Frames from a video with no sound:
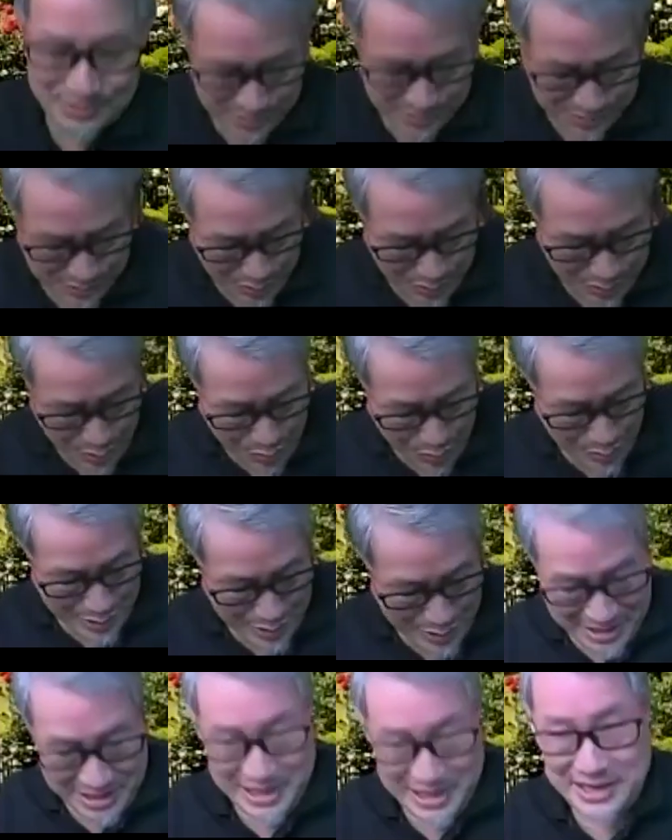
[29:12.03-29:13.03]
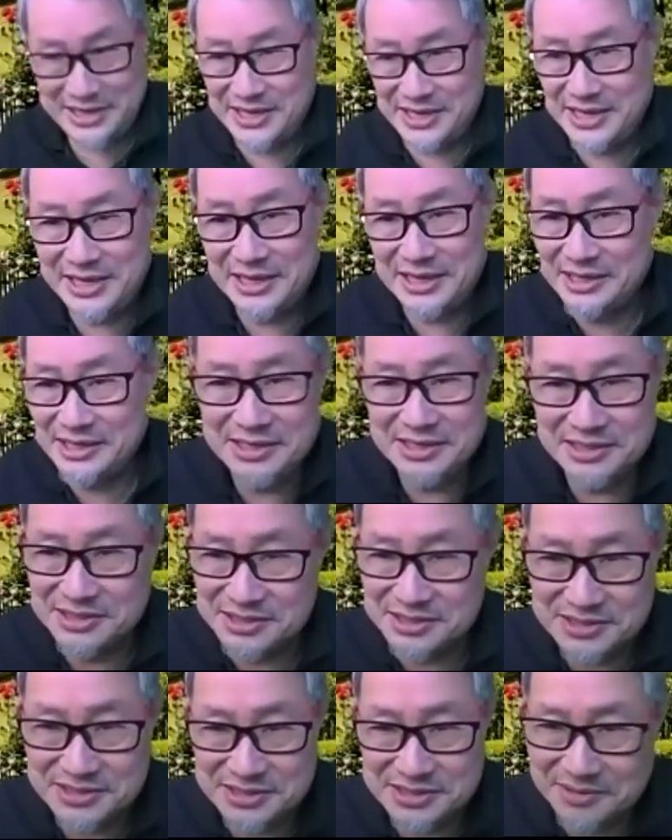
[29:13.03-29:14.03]
So yeah. Uh, in the end, he
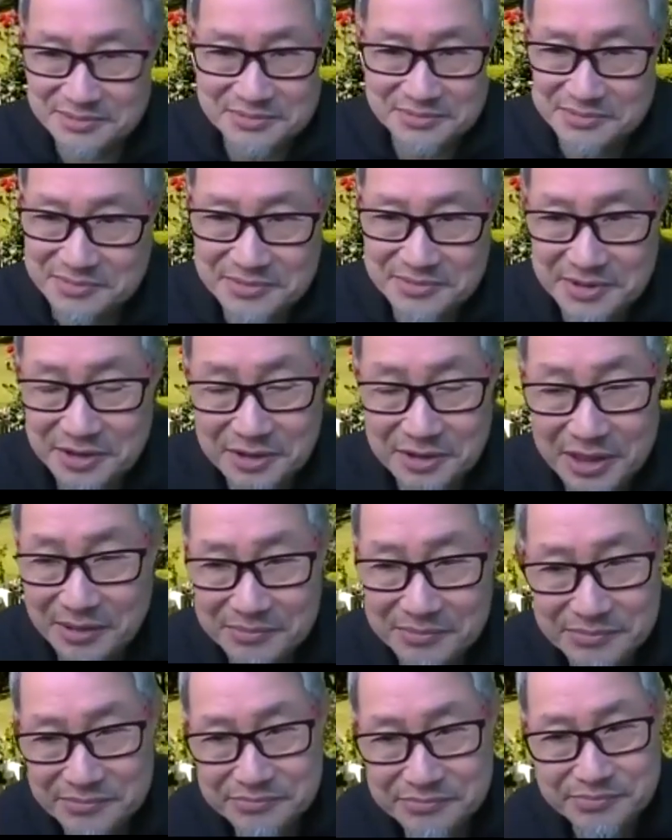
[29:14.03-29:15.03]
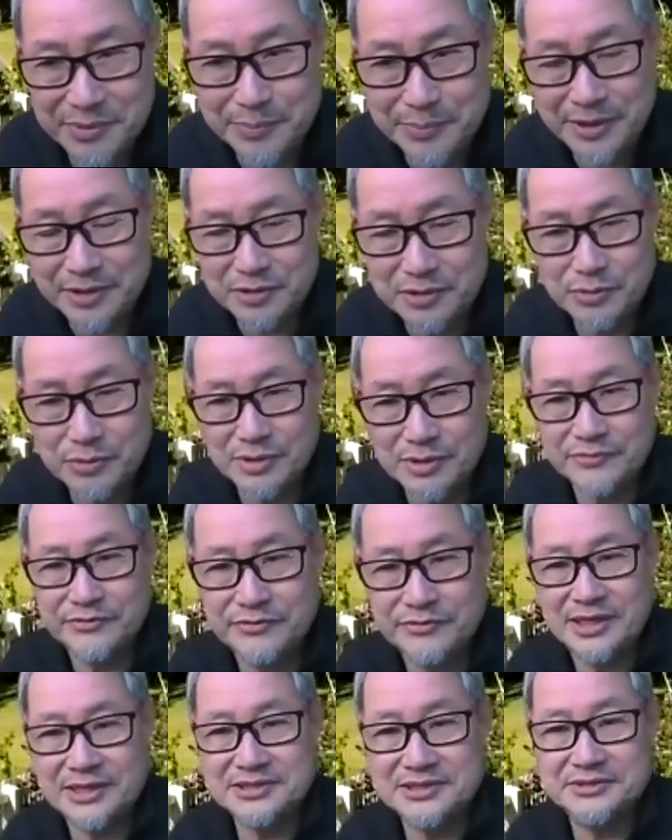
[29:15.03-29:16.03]
just said, you know, I'm prepared to work for
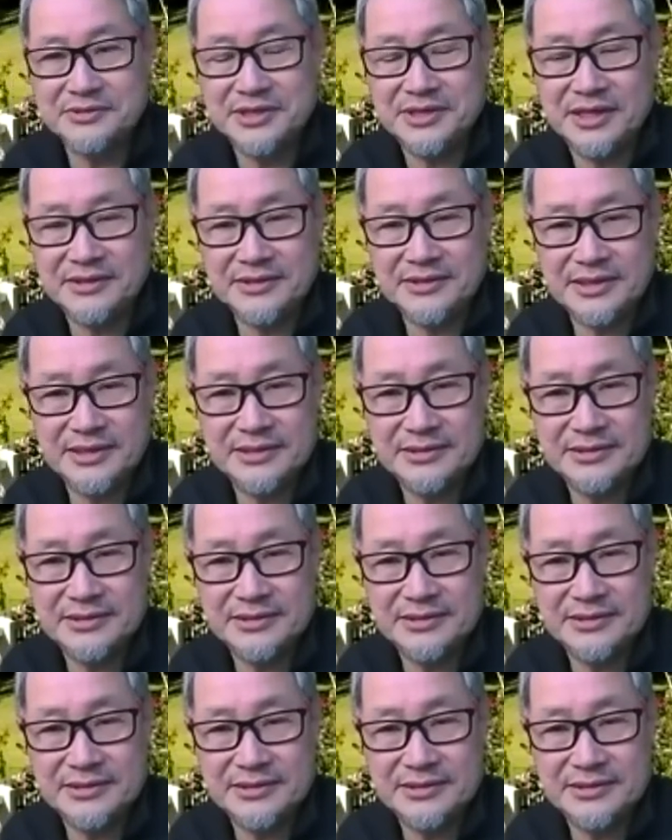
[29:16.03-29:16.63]
next to nothing.